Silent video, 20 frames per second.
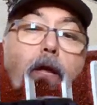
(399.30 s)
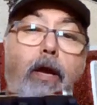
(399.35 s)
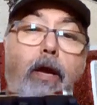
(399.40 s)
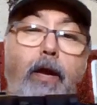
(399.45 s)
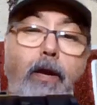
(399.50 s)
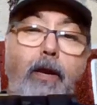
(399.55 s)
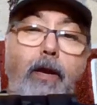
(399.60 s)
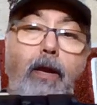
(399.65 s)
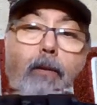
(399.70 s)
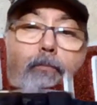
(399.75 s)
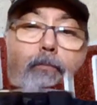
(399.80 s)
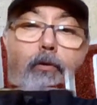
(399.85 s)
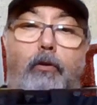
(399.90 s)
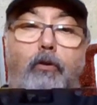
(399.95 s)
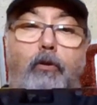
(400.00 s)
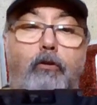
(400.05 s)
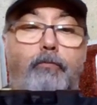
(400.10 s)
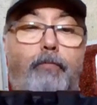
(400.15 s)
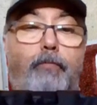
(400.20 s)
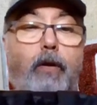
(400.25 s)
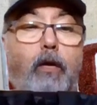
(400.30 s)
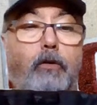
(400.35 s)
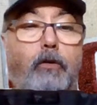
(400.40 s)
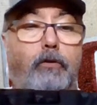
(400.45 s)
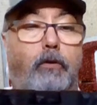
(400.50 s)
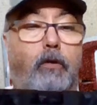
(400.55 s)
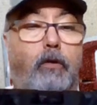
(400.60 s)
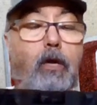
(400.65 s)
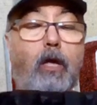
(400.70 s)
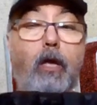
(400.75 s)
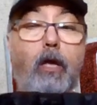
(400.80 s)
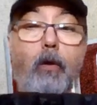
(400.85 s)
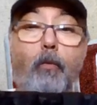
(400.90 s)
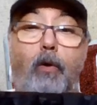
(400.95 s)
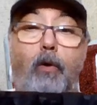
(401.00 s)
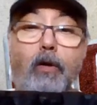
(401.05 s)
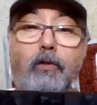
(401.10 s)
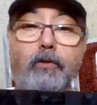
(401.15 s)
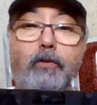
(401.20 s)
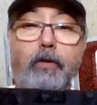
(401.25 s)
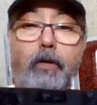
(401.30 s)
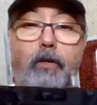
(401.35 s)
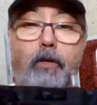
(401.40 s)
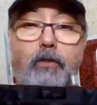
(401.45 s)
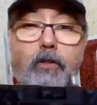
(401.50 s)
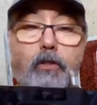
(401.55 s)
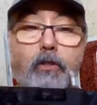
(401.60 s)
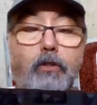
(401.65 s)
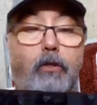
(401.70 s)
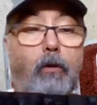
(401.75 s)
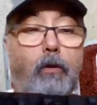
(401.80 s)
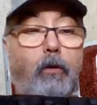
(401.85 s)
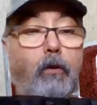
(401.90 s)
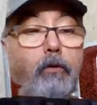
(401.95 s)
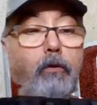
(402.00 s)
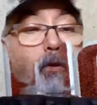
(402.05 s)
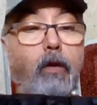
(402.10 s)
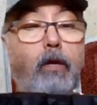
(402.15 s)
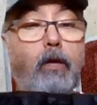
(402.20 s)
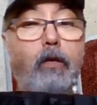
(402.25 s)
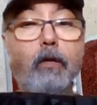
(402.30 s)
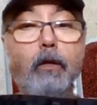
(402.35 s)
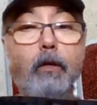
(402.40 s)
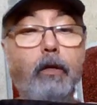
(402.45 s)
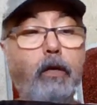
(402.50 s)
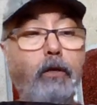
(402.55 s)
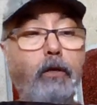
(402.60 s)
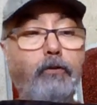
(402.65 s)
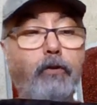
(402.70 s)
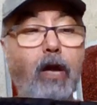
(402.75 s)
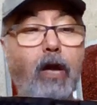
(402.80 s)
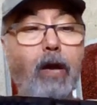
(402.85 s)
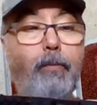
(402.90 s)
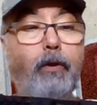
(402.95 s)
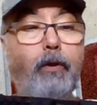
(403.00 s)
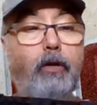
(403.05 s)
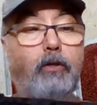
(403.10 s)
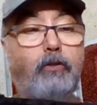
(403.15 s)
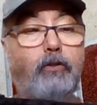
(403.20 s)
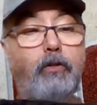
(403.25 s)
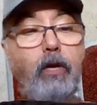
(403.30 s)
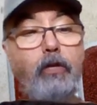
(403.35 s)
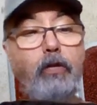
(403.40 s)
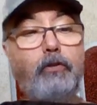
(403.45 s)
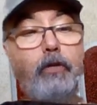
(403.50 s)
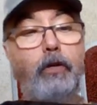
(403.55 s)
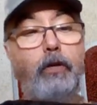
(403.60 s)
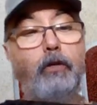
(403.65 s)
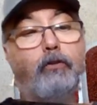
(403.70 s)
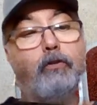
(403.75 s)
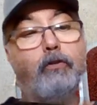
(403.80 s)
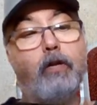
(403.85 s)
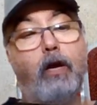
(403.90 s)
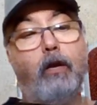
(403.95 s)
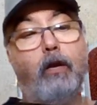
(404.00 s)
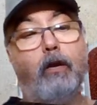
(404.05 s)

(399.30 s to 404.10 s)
then put the suppressor. And once it is installed, its diameter is such that it's kind of,